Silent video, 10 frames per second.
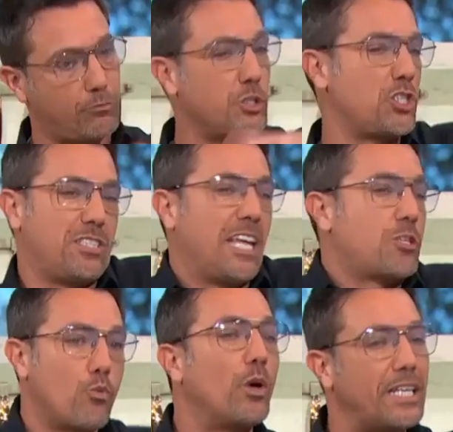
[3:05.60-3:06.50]
which mm-hmm. is,
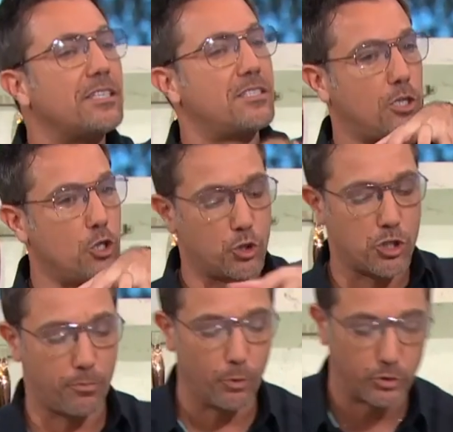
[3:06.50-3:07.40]
that's what it is, it's a Yorkshire
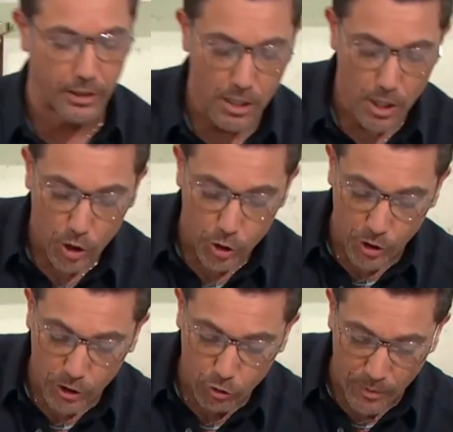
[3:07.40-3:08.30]
pudding, you
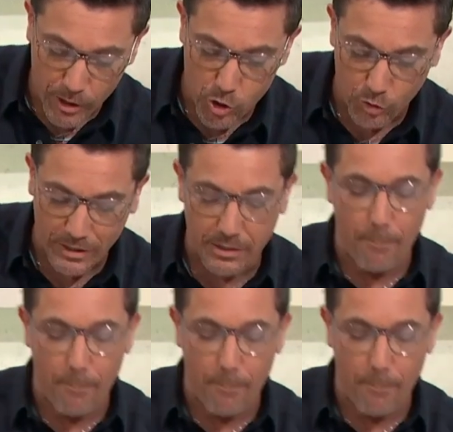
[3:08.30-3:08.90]
need to make sure that the